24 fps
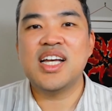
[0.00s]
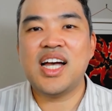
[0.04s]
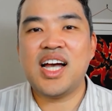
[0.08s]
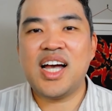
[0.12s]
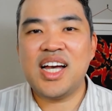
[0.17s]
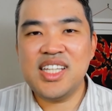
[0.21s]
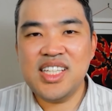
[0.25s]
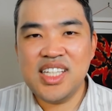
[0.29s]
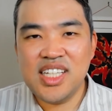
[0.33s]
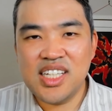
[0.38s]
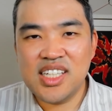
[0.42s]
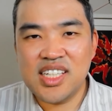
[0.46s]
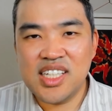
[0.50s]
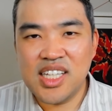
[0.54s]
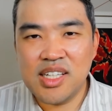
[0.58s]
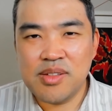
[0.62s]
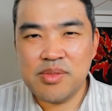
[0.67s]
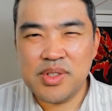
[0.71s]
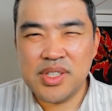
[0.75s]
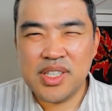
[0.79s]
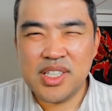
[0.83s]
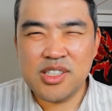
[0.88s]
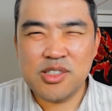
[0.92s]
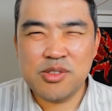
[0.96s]
I need to give
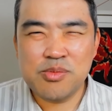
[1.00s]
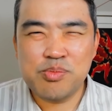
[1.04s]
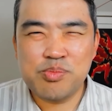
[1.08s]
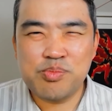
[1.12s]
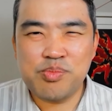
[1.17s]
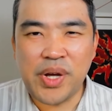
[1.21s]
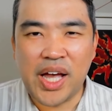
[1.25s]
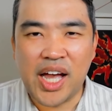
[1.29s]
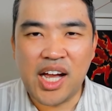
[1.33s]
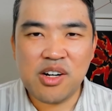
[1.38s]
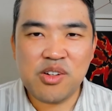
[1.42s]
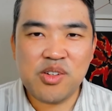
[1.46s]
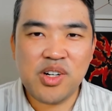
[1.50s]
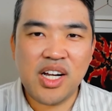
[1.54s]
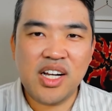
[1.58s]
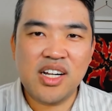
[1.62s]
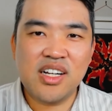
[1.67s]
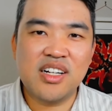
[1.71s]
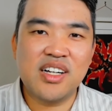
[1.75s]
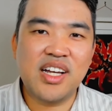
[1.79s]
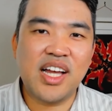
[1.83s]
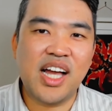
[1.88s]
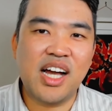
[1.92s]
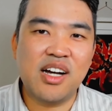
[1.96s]
a little
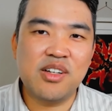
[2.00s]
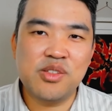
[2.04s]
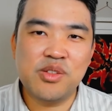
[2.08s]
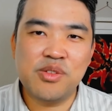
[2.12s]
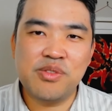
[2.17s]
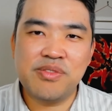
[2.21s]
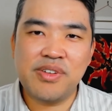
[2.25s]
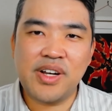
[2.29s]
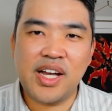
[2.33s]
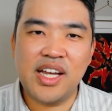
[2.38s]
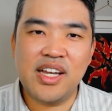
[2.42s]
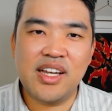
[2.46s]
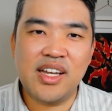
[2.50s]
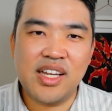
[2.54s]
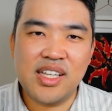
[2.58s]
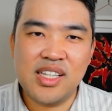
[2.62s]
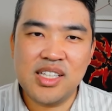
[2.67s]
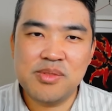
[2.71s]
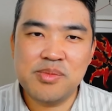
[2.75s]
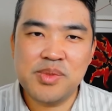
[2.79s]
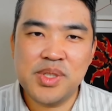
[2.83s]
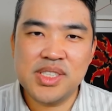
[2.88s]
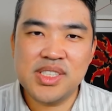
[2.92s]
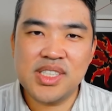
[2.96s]
background on how the fire
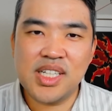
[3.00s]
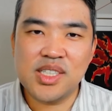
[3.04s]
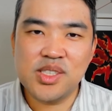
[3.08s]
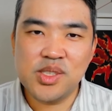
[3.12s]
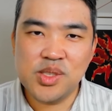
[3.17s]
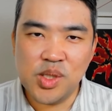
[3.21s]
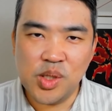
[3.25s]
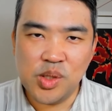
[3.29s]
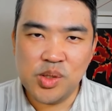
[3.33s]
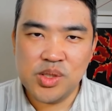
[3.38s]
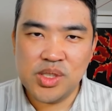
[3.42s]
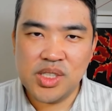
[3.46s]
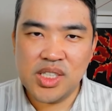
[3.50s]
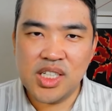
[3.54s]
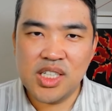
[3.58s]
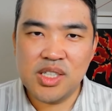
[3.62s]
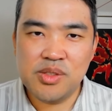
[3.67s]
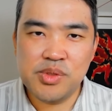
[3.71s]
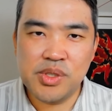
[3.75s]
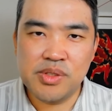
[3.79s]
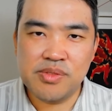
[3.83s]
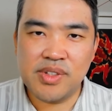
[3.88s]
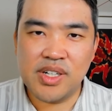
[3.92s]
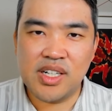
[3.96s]
element associated
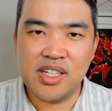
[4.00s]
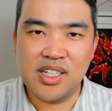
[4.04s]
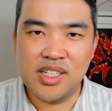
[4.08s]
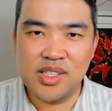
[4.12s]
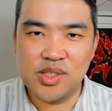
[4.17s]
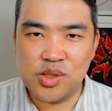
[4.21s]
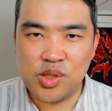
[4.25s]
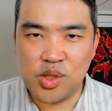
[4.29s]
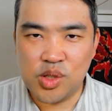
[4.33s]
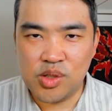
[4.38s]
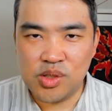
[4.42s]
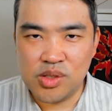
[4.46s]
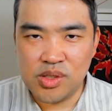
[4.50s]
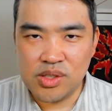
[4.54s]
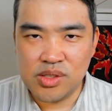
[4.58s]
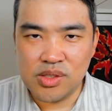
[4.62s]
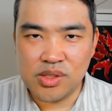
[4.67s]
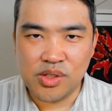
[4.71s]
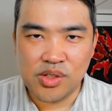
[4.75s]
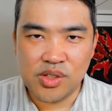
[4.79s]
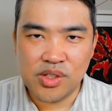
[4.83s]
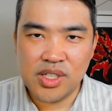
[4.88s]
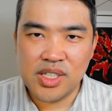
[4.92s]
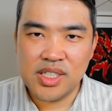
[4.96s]
with our internal
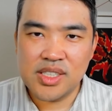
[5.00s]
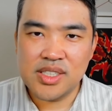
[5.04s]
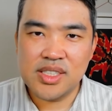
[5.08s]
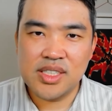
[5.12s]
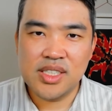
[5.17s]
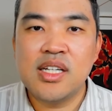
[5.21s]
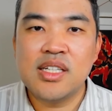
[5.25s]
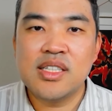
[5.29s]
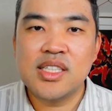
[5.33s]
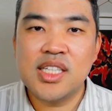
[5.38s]
organ.